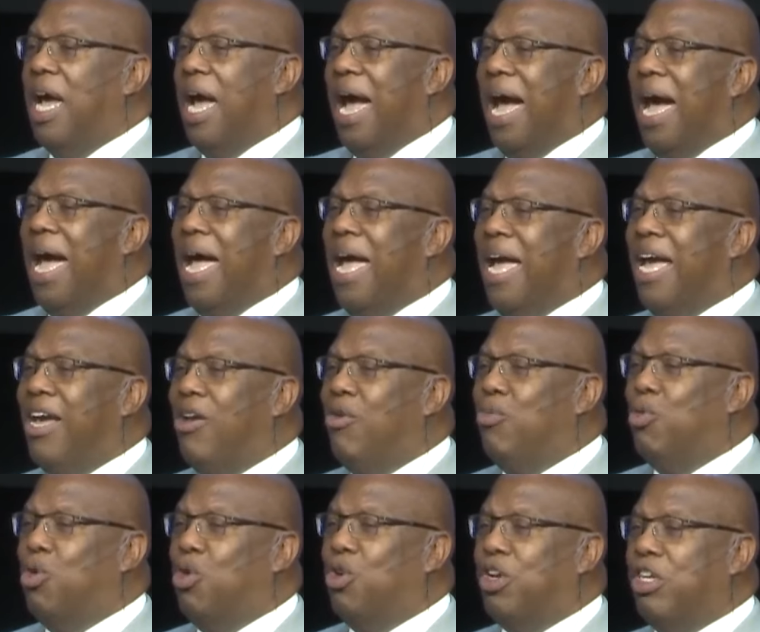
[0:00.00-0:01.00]
I
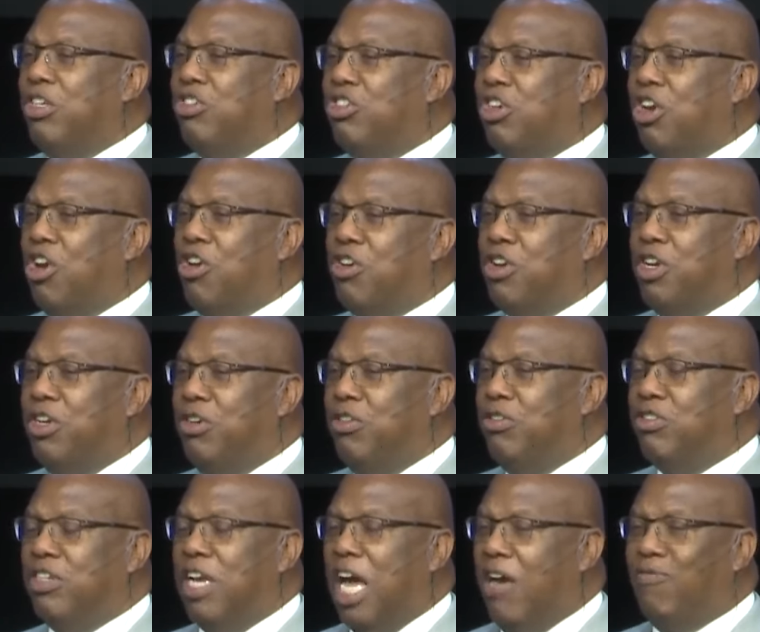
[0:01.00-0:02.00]
want to share the
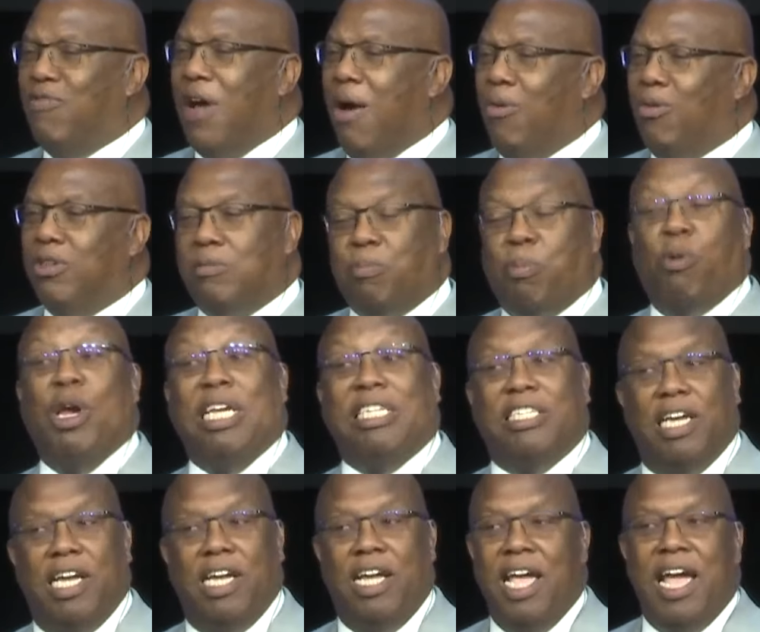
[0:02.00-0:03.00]
news. Now, if I was
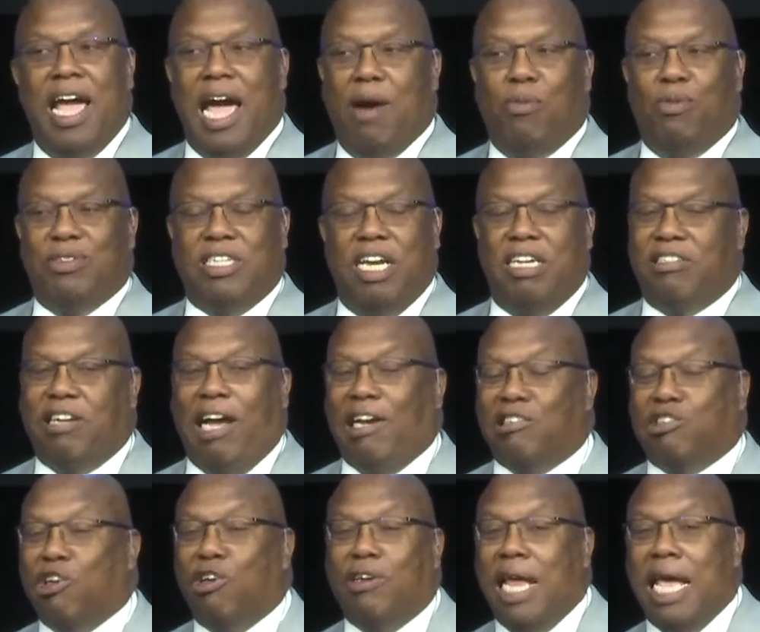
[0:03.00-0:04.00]
preaching, I would say,
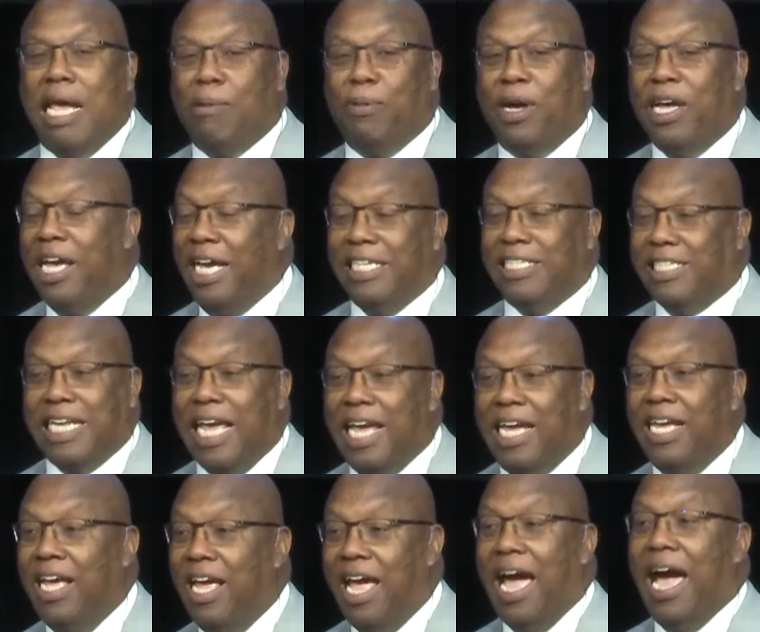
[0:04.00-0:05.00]
touch your neighbor and say,
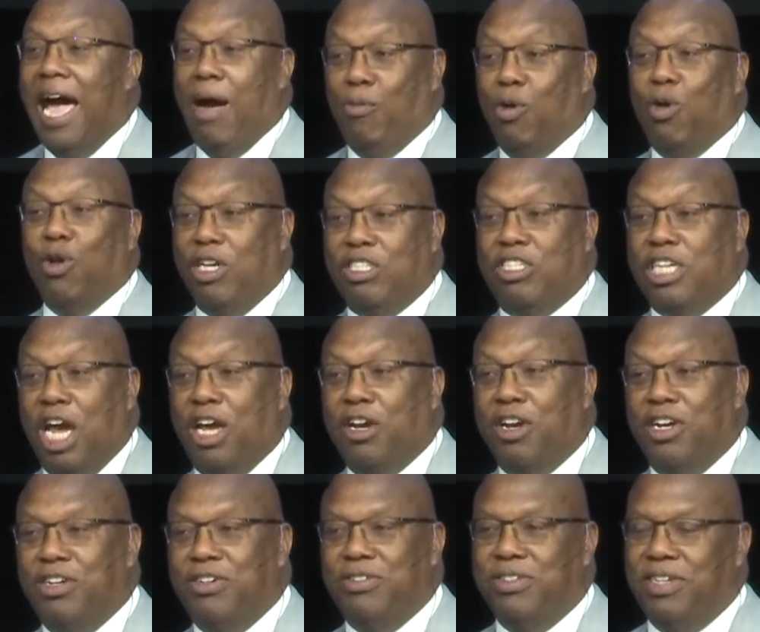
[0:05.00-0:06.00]
I want to share
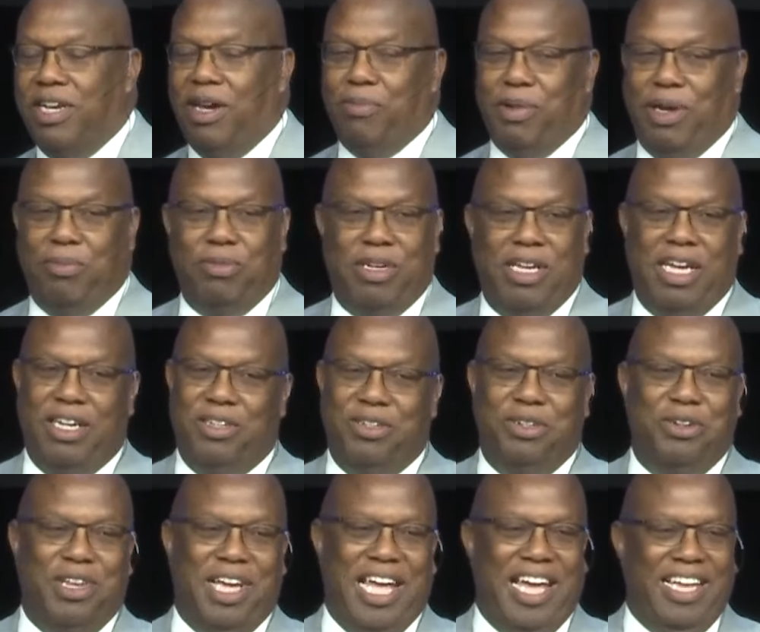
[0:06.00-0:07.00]
the news. Now, I'm telling you
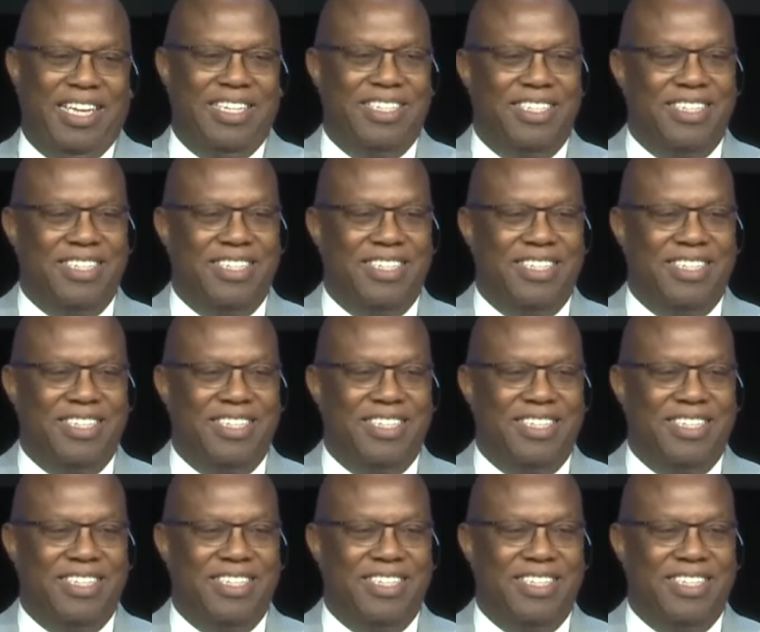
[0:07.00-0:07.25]
to do that.